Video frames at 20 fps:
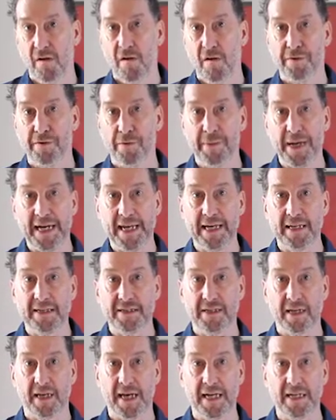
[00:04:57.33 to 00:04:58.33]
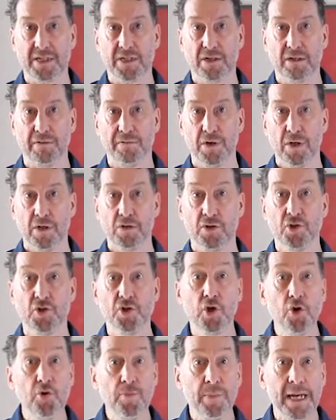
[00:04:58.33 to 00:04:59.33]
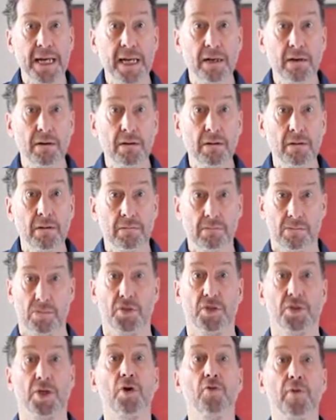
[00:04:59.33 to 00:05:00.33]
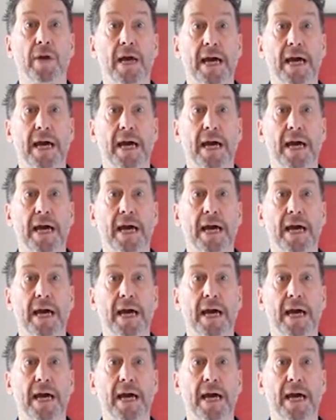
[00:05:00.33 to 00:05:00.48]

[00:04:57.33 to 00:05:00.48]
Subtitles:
For many, it's a case of zoom in, zone